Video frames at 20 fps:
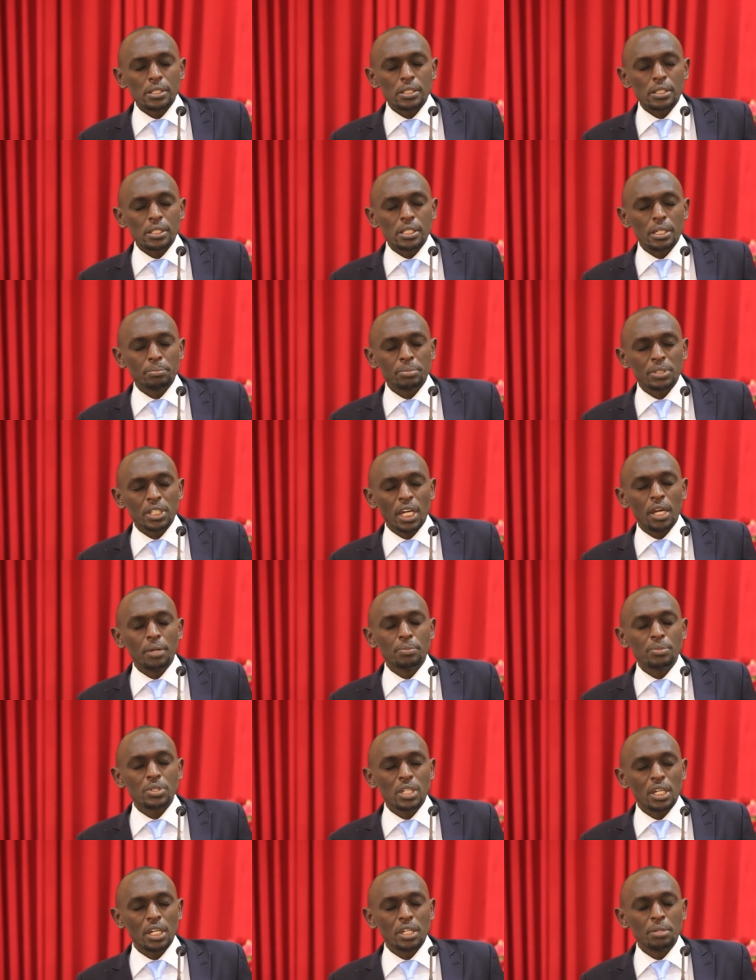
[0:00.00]

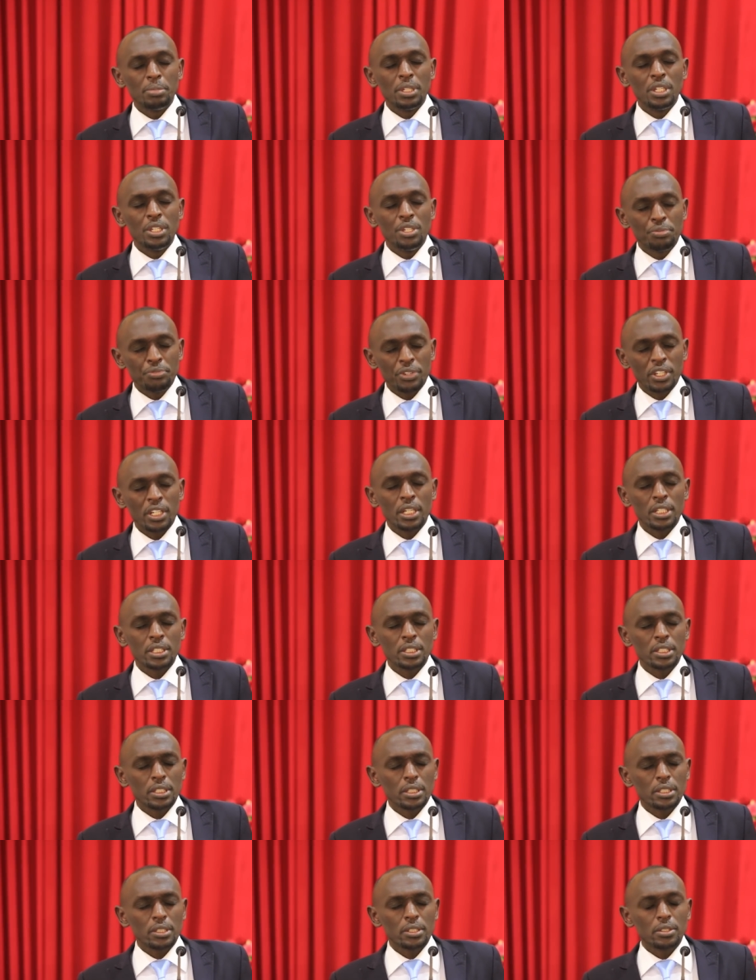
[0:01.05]
sometimes can be
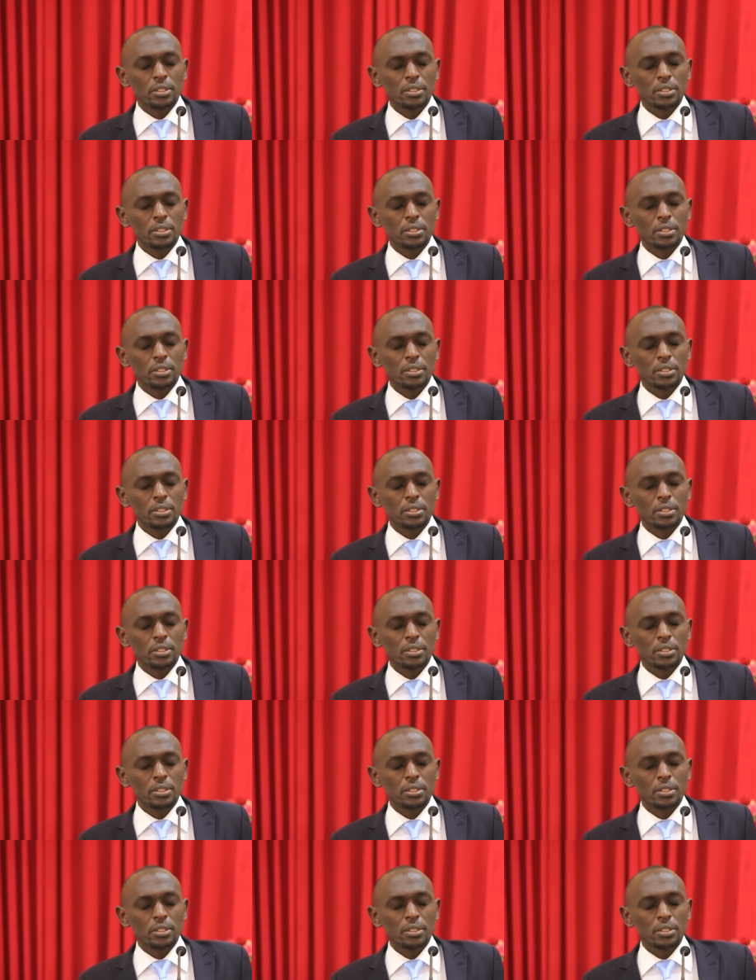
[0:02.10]
difficult.